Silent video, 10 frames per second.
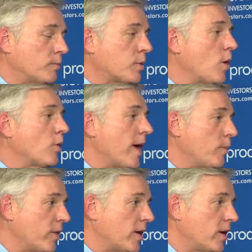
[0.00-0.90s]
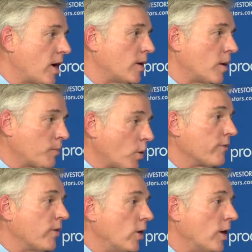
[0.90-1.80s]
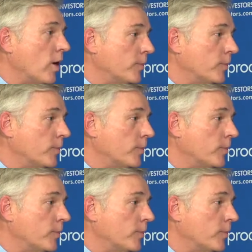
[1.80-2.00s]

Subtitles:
program within our portfolio.